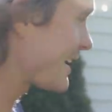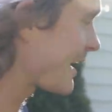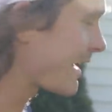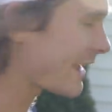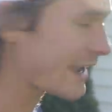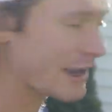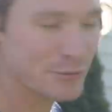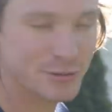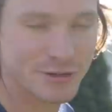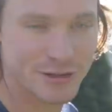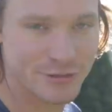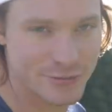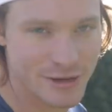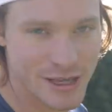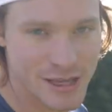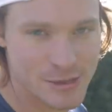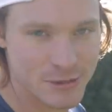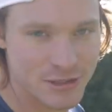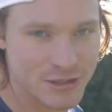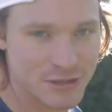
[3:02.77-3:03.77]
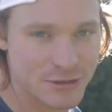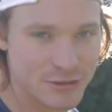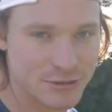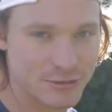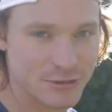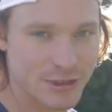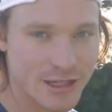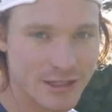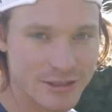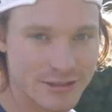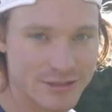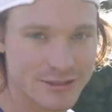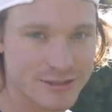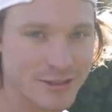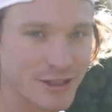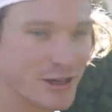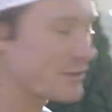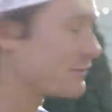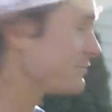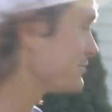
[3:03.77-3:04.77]
hang out with the fam until the race,
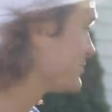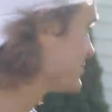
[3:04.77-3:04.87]
so